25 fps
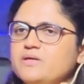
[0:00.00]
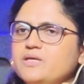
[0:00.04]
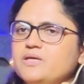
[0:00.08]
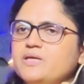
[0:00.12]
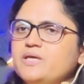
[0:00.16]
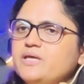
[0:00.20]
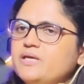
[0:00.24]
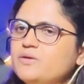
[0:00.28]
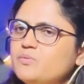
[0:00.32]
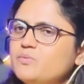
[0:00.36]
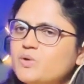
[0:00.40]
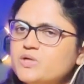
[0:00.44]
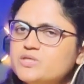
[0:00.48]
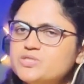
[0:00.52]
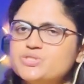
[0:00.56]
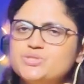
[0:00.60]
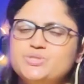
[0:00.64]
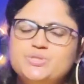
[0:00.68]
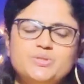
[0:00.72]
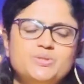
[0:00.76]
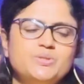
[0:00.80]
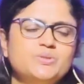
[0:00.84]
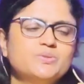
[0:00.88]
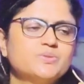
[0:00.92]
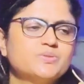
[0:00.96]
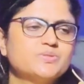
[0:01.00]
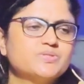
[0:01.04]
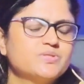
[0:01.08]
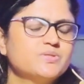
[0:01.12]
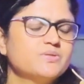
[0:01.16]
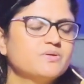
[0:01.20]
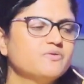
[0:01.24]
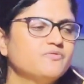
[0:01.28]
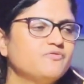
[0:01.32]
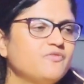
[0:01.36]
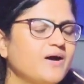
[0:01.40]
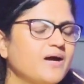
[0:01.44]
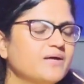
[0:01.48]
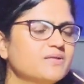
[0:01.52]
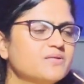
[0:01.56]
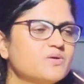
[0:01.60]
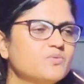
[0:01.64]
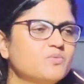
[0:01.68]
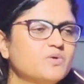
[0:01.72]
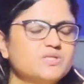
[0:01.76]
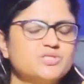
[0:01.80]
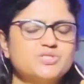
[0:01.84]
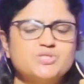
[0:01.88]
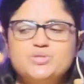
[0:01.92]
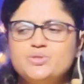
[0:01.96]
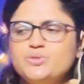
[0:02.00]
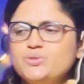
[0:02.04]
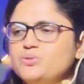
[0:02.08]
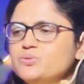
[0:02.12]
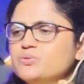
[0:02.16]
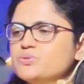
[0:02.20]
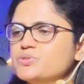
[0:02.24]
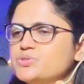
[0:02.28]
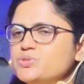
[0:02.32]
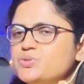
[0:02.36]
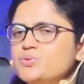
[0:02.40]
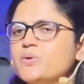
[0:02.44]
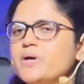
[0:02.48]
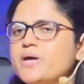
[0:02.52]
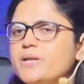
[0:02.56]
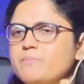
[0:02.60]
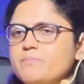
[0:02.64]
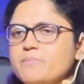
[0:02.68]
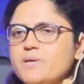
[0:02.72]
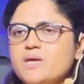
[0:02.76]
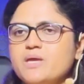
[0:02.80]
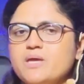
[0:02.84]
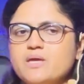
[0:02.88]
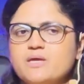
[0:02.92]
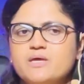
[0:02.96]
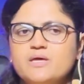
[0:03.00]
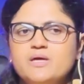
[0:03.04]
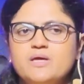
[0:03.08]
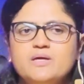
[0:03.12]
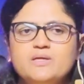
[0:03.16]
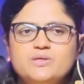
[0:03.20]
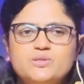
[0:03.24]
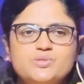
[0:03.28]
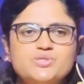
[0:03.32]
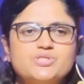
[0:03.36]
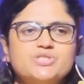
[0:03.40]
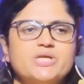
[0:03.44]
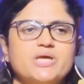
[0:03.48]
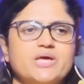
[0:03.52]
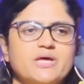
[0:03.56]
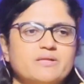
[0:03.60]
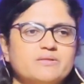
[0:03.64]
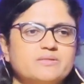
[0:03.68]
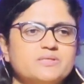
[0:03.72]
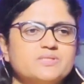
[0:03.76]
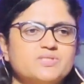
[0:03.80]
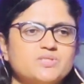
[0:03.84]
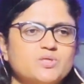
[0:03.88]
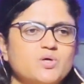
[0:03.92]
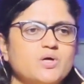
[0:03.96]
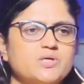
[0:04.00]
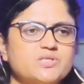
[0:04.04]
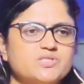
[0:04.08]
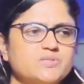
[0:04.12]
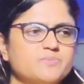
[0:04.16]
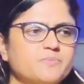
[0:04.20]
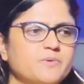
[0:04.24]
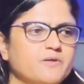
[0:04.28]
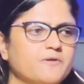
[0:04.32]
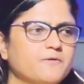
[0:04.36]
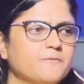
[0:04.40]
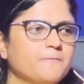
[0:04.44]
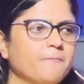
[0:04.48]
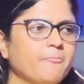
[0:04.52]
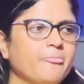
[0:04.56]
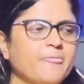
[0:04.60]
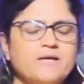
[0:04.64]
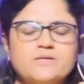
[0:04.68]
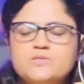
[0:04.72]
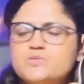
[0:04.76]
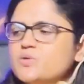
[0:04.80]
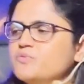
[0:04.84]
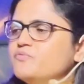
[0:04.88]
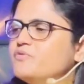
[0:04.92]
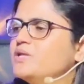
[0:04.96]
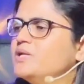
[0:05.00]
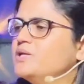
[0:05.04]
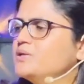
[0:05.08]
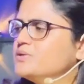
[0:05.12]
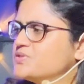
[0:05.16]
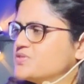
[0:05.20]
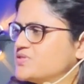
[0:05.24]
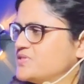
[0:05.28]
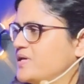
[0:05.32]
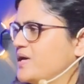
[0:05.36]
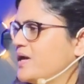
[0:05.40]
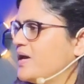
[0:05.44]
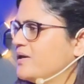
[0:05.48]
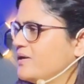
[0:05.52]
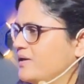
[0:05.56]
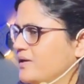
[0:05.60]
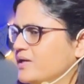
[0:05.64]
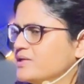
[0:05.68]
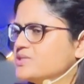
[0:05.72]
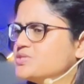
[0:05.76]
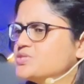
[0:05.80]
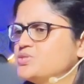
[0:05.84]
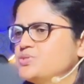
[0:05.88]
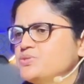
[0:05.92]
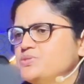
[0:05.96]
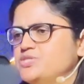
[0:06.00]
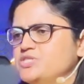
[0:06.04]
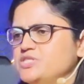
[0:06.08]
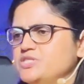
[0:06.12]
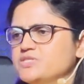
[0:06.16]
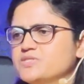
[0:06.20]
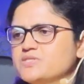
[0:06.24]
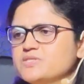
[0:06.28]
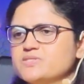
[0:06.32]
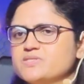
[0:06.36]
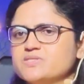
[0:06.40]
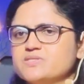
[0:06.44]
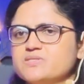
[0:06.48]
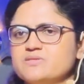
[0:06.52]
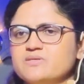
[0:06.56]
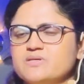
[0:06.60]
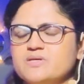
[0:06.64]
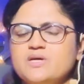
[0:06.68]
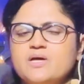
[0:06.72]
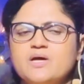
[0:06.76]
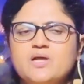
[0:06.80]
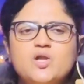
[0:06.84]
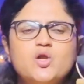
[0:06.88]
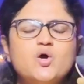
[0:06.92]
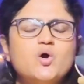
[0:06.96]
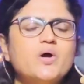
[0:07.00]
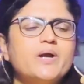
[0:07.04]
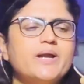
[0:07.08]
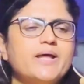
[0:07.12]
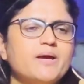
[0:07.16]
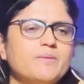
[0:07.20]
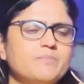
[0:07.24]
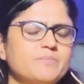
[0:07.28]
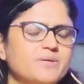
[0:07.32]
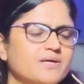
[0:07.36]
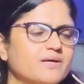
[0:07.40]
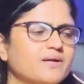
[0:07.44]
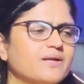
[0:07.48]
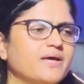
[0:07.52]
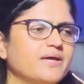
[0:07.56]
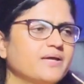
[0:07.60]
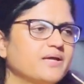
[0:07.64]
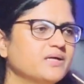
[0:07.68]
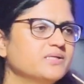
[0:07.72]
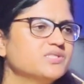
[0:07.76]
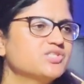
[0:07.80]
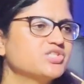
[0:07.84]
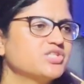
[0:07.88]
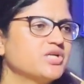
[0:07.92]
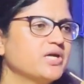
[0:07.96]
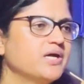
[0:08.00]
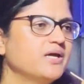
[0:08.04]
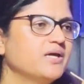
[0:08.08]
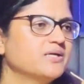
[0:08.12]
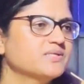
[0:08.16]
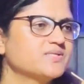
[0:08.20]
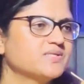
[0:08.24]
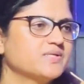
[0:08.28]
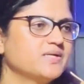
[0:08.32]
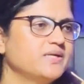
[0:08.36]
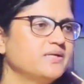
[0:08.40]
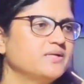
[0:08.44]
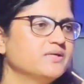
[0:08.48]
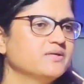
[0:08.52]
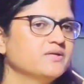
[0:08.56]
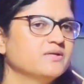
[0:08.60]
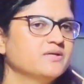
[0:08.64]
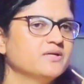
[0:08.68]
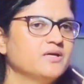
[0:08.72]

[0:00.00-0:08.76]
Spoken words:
He wants to use, you know, Father wants to use you and me to share this gospel. So will you say yes to Jesus? Lord, I'm here. Like Ishaya said,